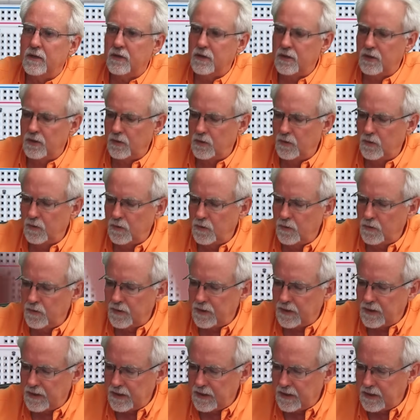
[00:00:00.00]
to
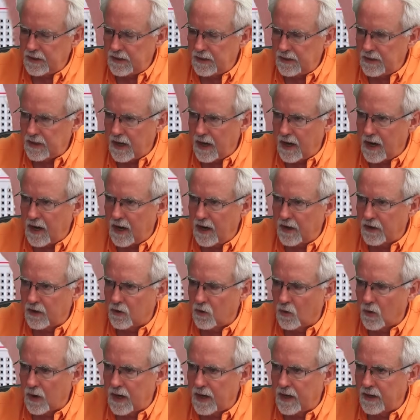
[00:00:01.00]
the uh,
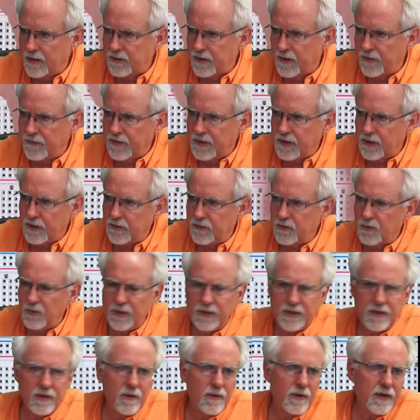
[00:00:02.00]
ground on the
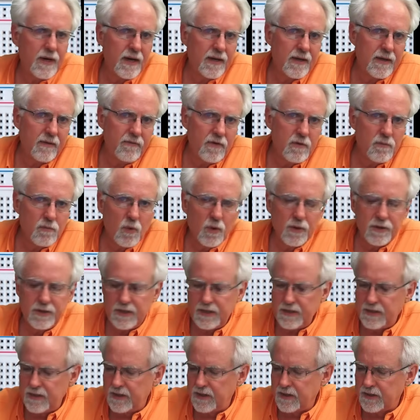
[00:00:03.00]
Arduino. And I give you more
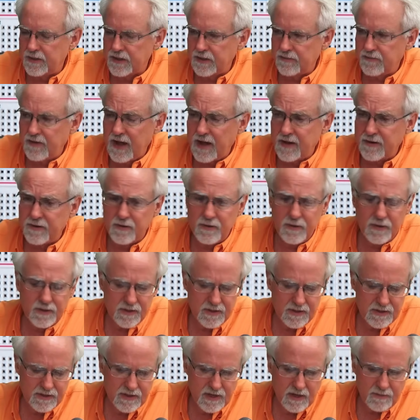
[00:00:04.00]
details of how to hook
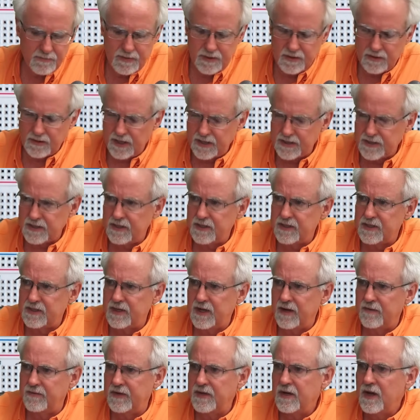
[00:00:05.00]
this up in Lesson
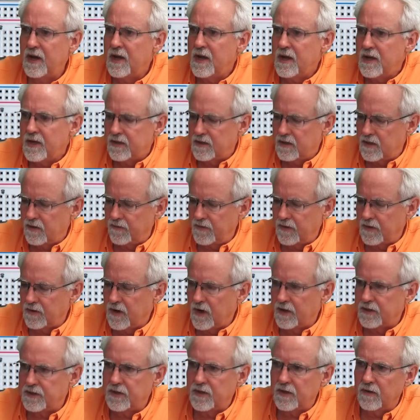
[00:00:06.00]
7. So if you're
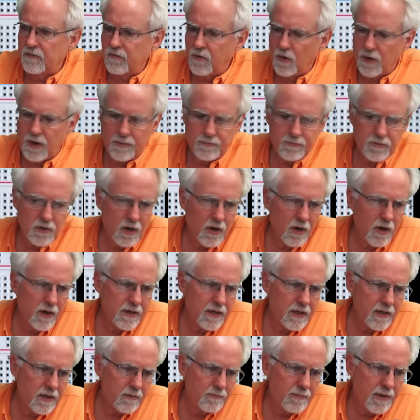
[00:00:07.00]
not sure of what I'm
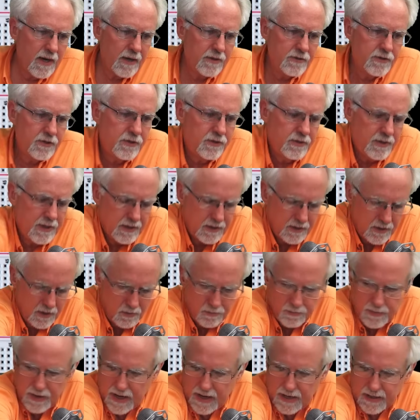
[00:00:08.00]
talking about, you can go
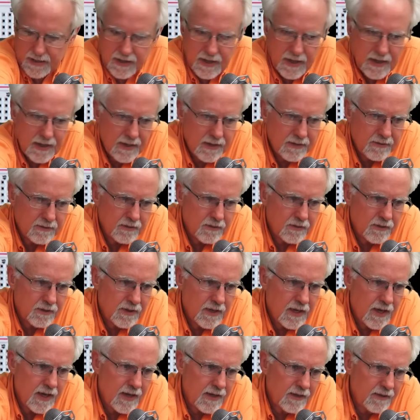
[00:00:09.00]
back and look
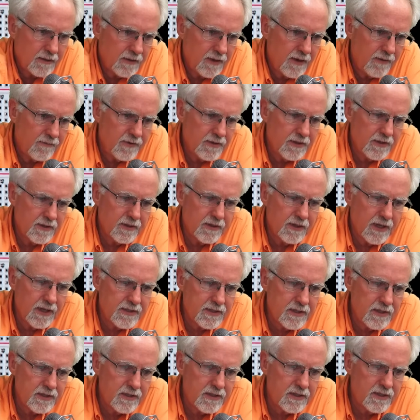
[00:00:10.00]
at
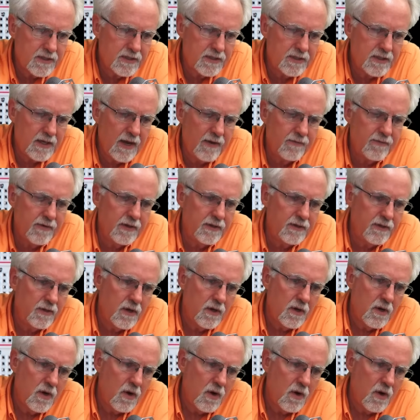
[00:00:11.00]
Lesson 7. 7,